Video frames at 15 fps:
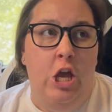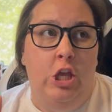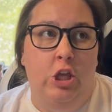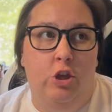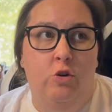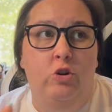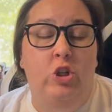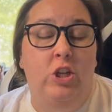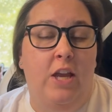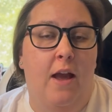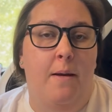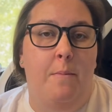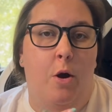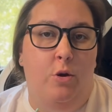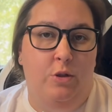usually
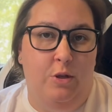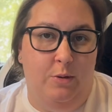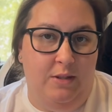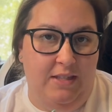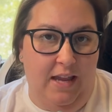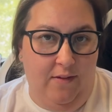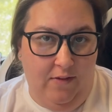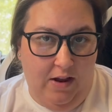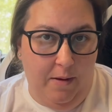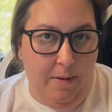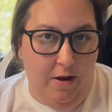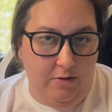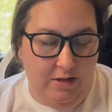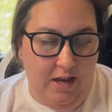I'm also saving about